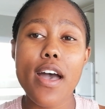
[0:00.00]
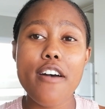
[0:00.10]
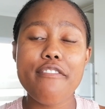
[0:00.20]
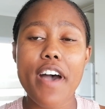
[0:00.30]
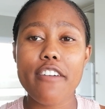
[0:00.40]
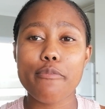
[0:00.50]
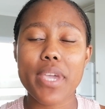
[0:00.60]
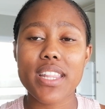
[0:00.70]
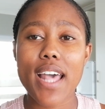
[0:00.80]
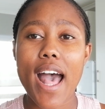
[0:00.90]
5
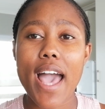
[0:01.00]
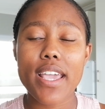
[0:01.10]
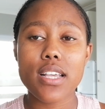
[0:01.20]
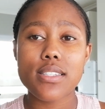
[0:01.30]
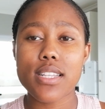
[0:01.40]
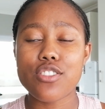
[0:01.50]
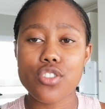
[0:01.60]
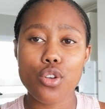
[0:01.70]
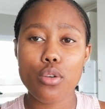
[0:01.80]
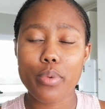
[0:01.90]
being the highest and
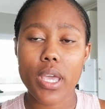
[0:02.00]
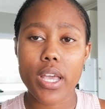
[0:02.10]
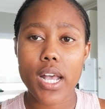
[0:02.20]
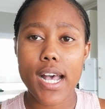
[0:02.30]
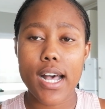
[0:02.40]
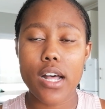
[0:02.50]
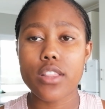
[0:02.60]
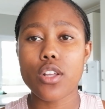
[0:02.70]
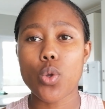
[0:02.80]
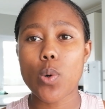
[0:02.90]
0 being
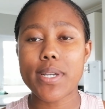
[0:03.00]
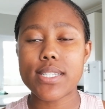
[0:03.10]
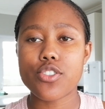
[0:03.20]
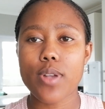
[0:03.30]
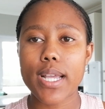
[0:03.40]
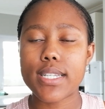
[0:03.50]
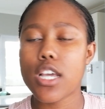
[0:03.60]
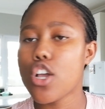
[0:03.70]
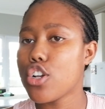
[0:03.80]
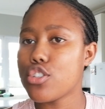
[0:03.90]
the lowest, right?
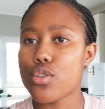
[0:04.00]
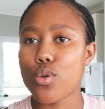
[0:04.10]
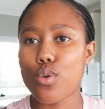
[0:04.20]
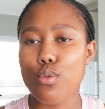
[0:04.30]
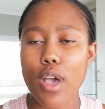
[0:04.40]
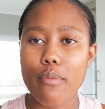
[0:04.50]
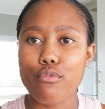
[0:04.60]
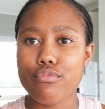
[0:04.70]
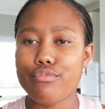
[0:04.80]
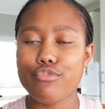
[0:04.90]
So
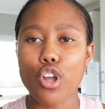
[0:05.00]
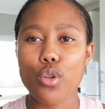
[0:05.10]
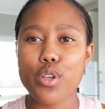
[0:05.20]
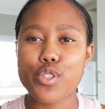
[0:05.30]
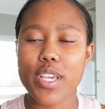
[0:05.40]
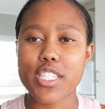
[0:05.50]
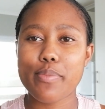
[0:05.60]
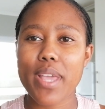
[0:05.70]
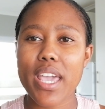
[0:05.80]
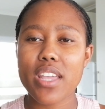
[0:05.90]
I'm not going to
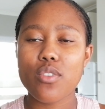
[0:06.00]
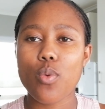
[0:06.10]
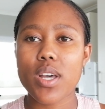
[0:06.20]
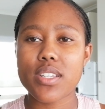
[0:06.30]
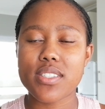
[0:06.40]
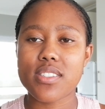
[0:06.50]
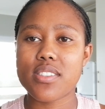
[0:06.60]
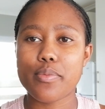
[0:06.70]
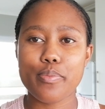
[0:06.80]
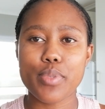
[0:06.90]
explain what
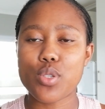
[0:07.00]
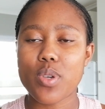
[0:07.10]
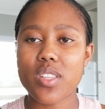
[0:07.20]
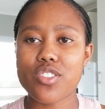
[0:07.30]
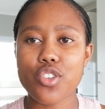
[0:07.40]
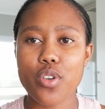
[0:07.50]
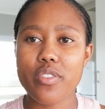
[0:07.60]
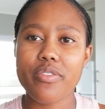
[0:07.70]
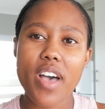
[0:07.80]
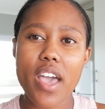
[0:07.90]
is between 0 and
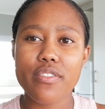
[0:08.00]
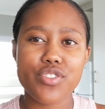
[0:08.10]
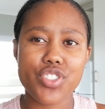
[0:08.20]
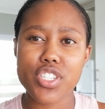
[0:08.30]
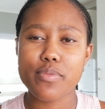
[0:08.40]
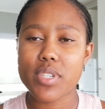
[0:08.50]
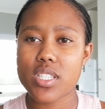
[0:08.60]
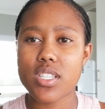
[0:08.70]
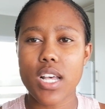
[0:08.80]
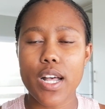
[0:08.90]
5. It just
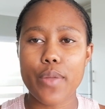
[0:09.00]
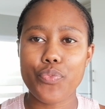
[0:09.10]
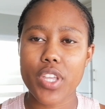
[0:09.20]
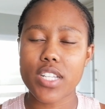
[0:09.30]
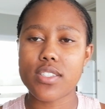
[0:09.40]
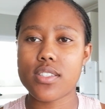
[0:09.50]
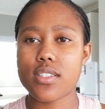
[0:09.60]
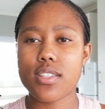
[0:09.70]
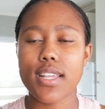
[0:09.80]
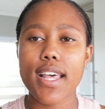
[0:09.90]
means
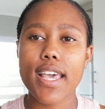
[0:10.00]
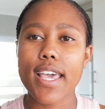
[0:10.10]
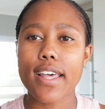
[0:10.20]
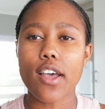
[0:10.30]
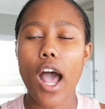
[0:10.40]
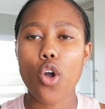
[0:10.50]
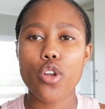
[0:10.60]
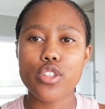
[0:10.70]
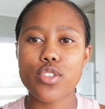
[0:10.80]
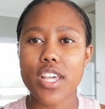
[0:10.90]
it's
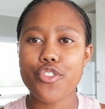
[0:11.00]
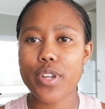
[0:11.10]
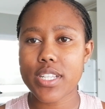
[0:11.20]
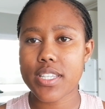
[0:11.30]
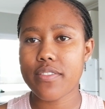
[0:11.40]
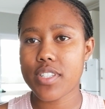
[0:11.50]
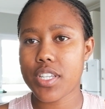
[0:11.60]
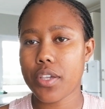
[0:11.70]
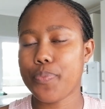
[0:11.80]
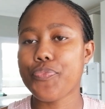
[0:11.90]
according to that
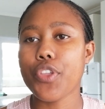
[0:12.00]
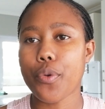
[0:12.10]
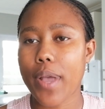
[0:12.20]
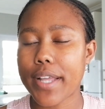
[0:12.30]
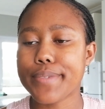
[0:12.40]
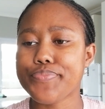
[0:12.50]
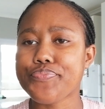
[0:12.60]
relativity, right?